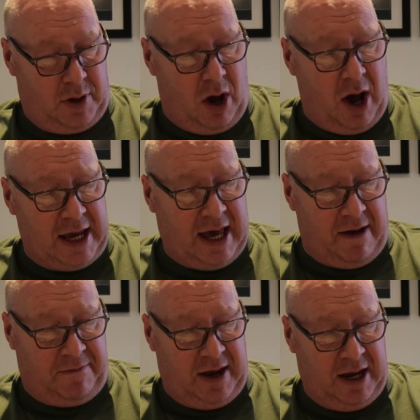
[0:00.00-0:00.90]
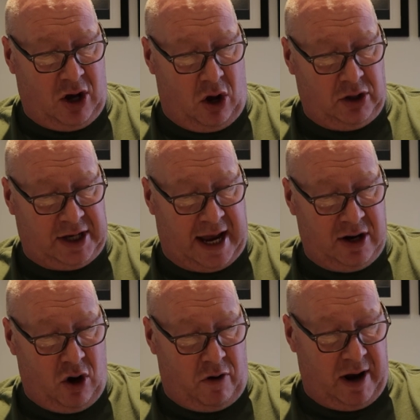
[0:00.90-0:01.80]
high caffeine
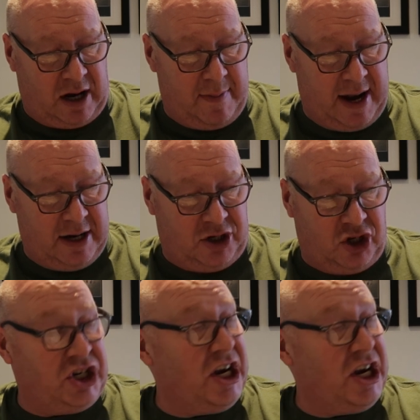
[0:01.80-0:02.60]
content, not recommended to